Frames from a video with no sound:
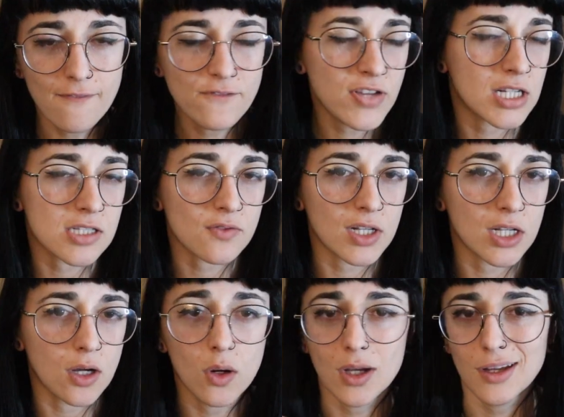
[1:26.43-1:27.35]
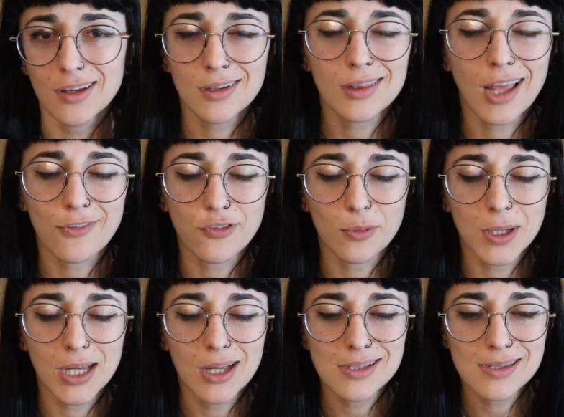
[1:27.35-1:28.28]
fitness video you'd like for
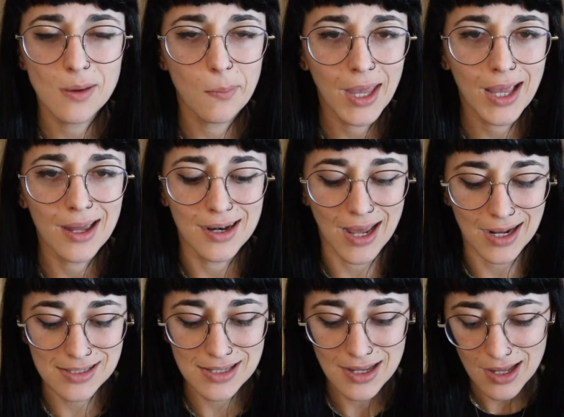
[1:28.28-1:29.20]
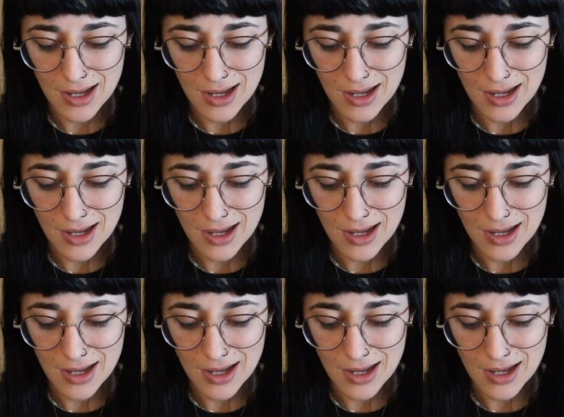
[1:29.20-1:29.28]
me to make next.